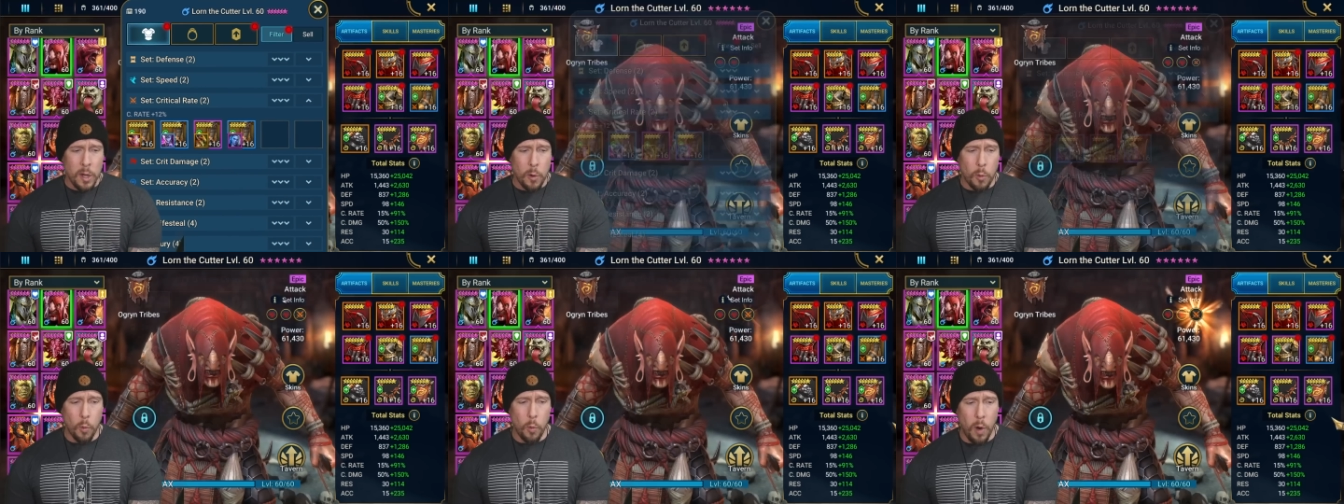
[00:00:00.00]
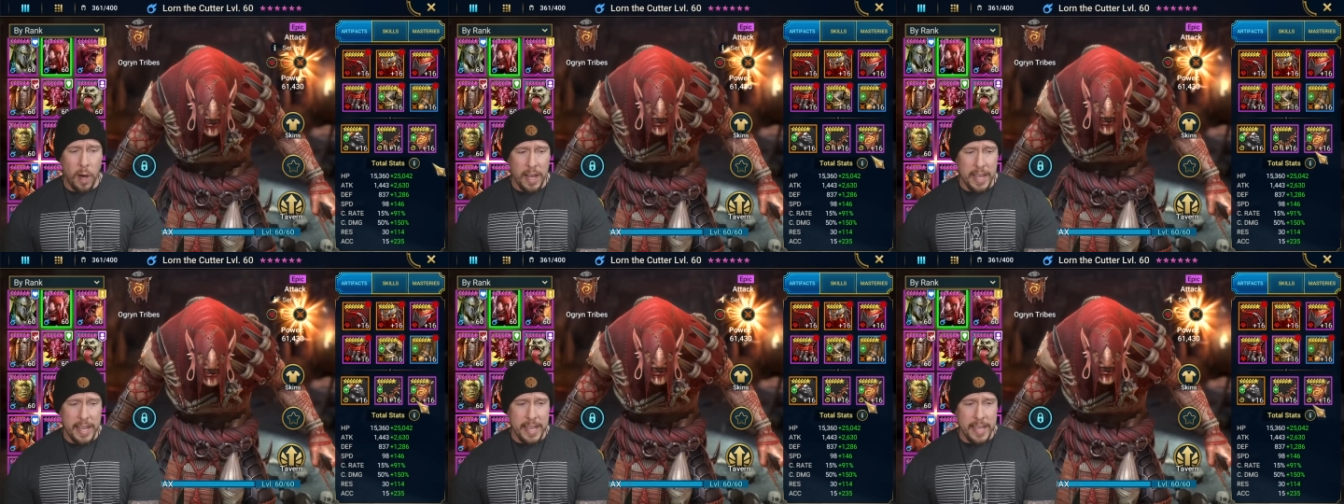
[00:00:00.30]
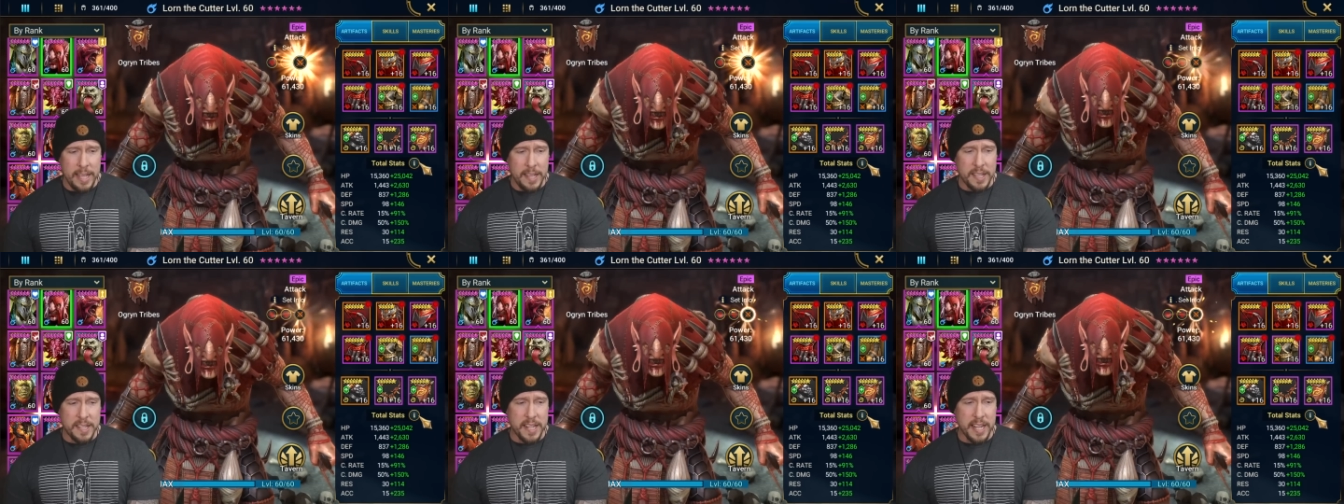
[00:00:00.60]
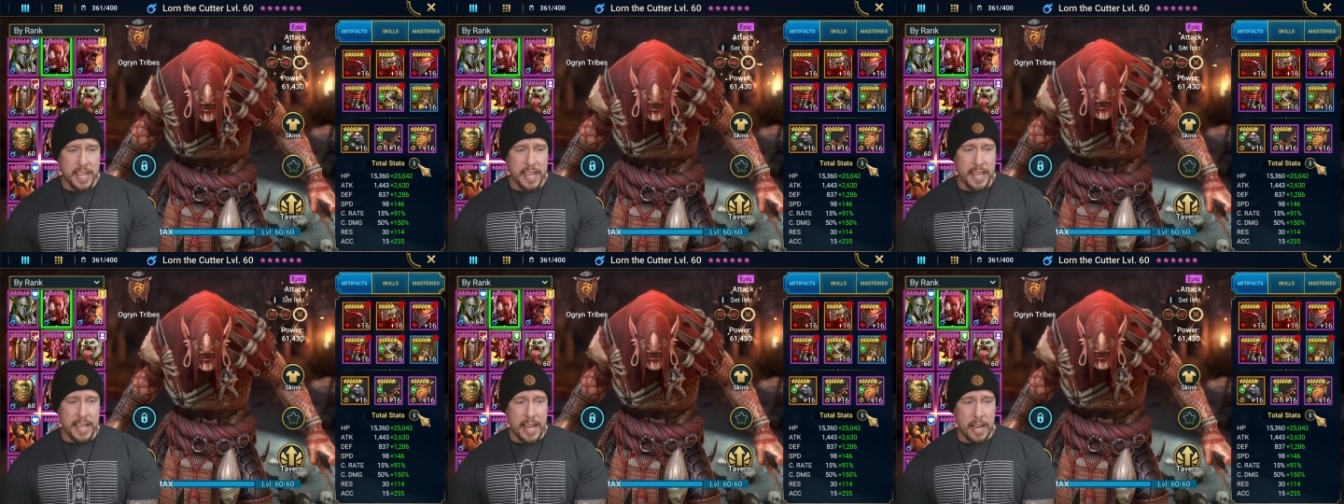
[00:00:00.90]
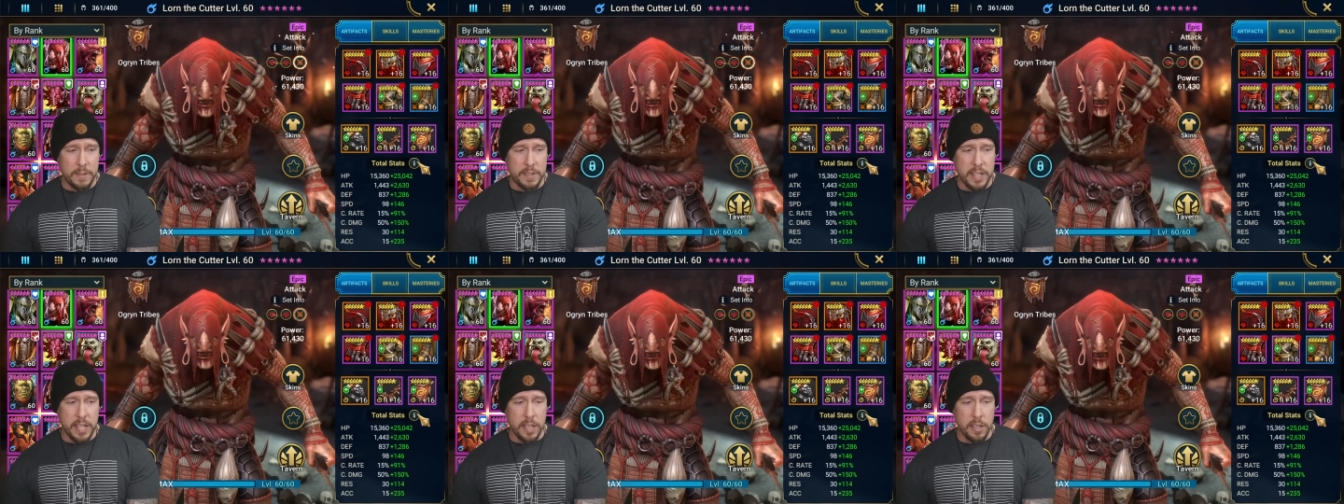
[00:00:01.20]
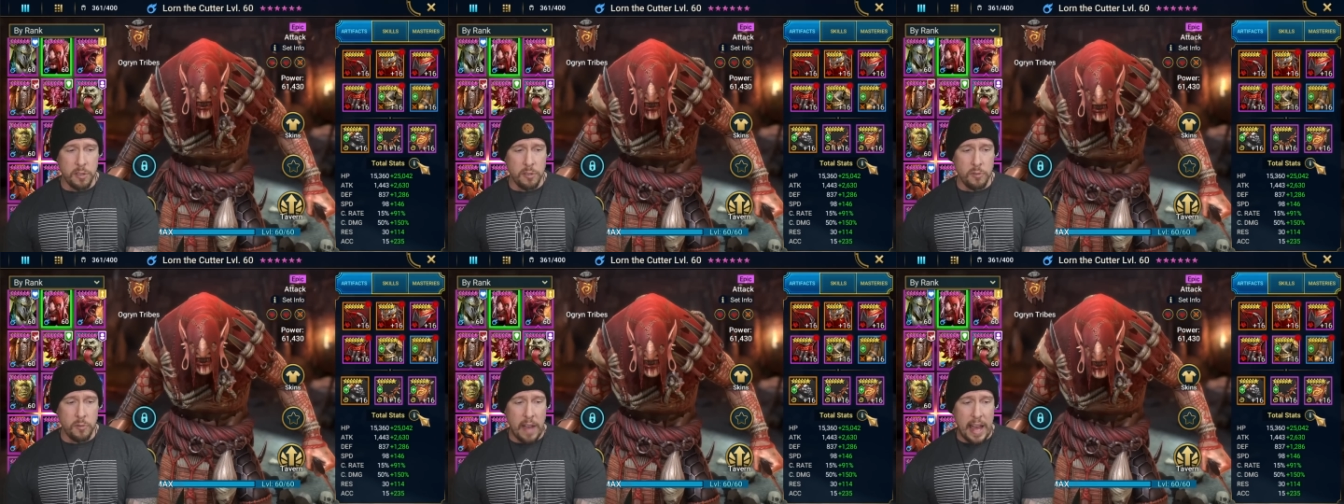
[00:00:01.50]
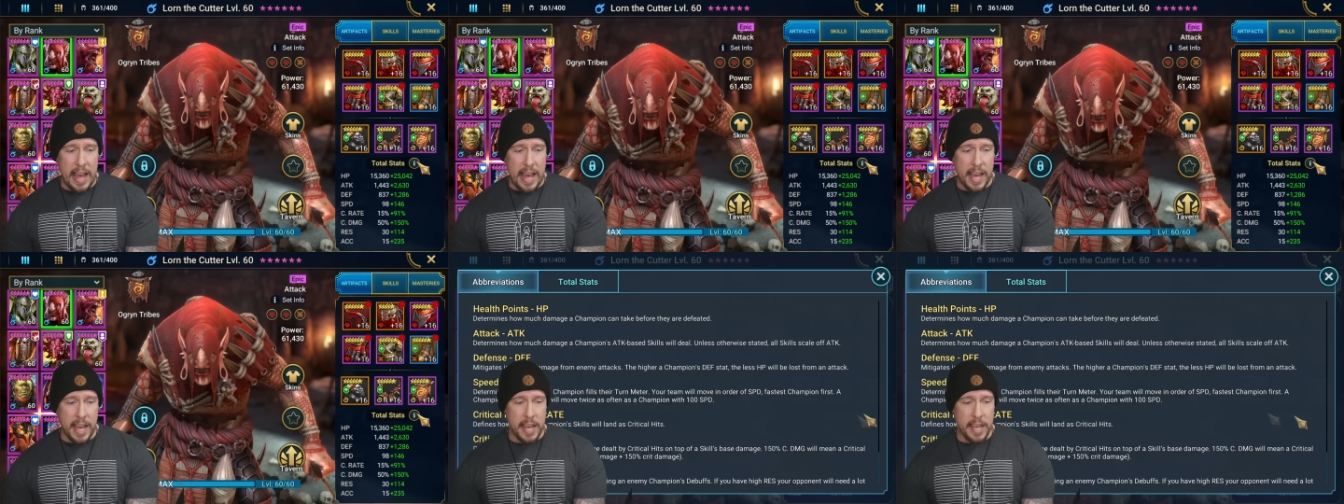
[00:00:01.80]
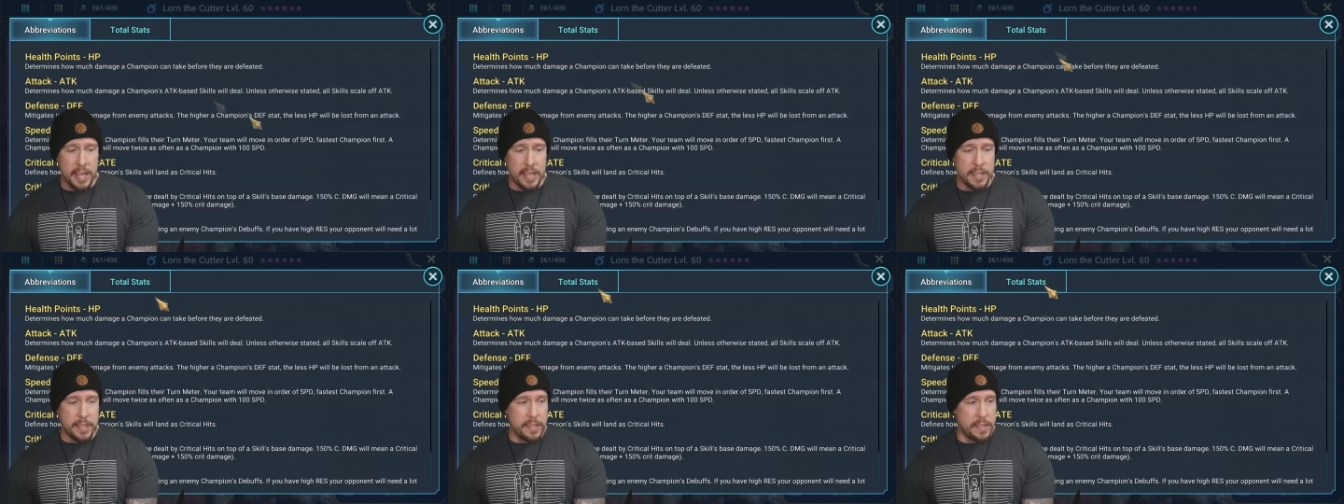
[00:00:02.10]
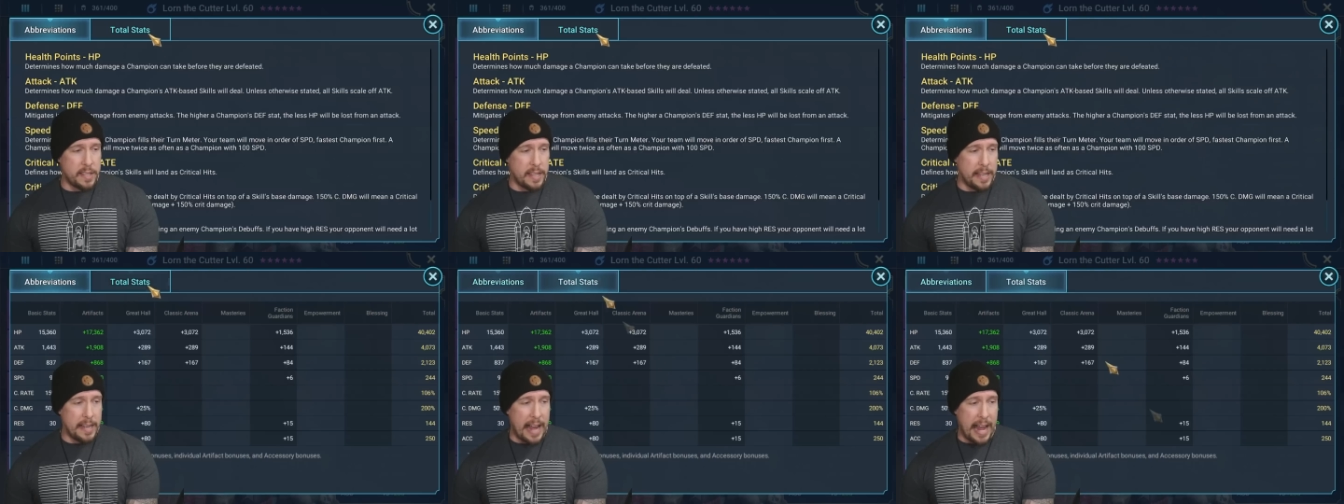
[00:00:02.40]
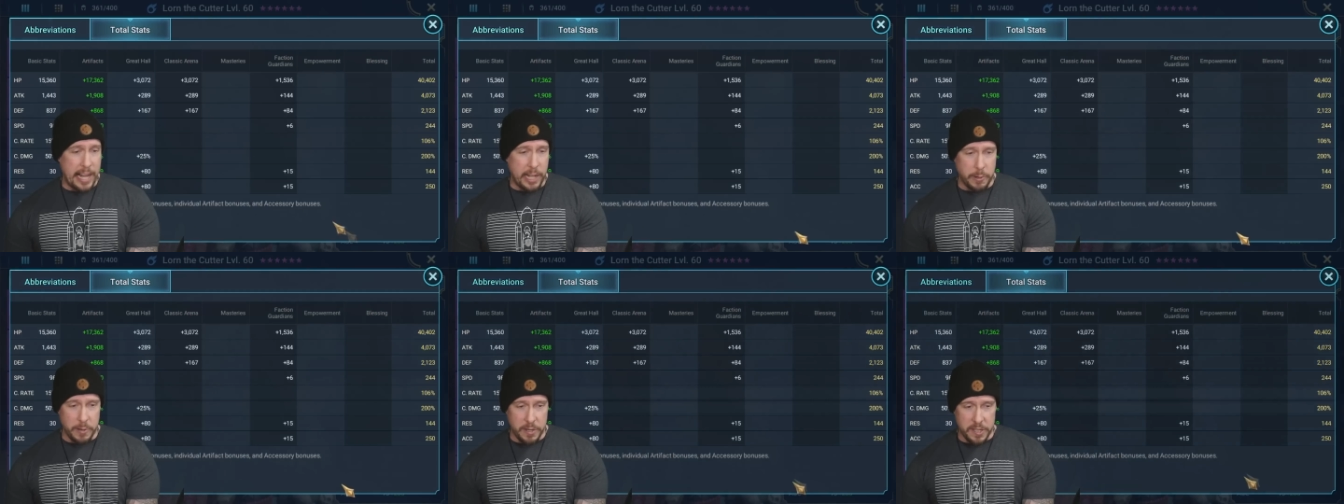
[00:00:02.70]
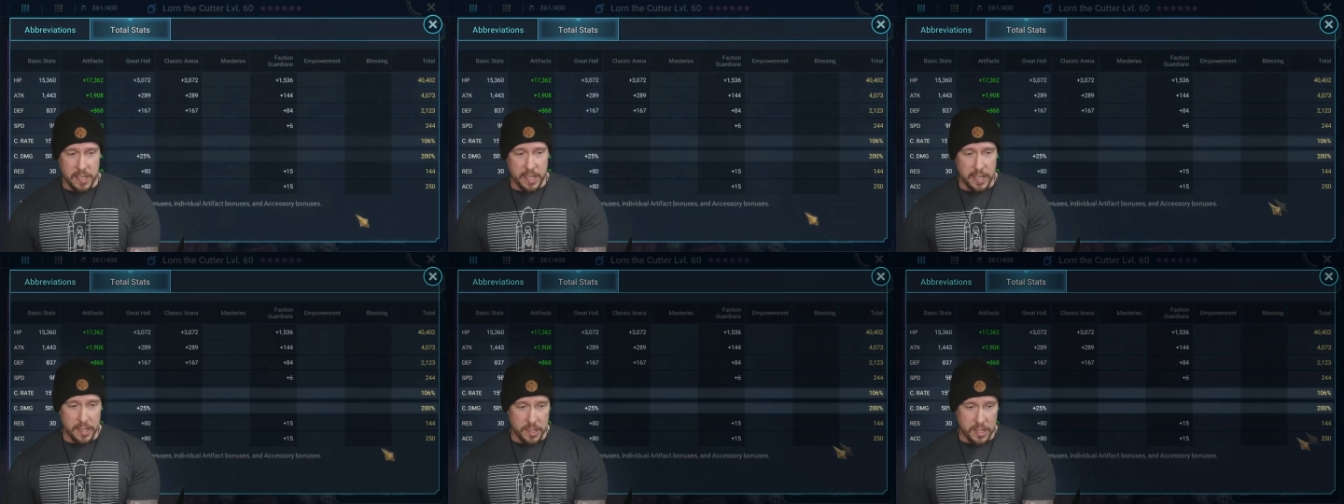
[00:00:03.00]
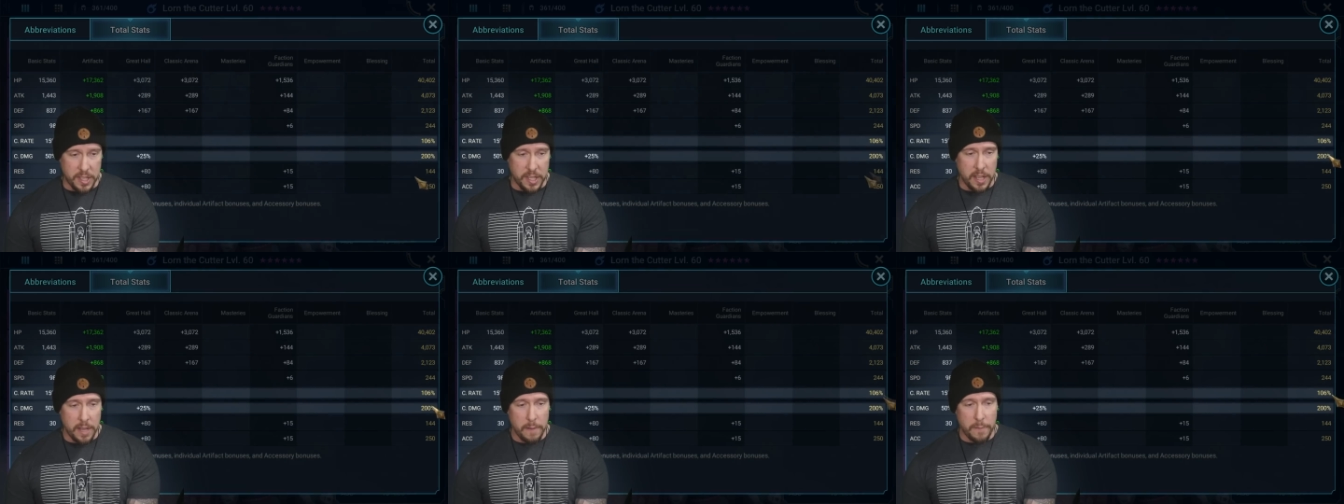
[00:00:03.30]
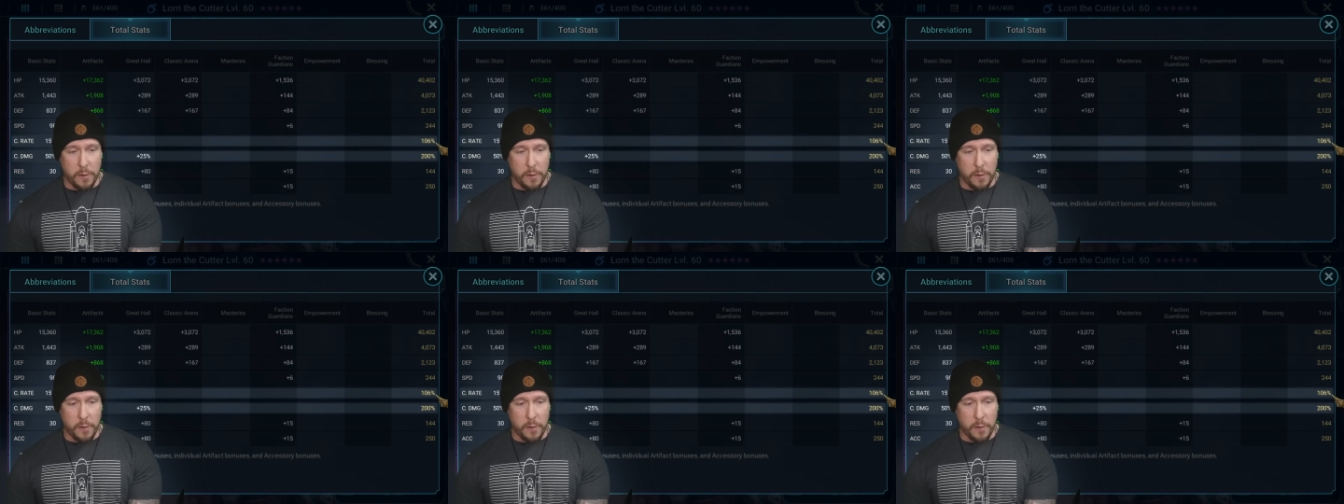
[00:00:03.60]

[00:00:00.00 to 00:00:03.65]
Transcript: What is sticking out to you as inadequacies?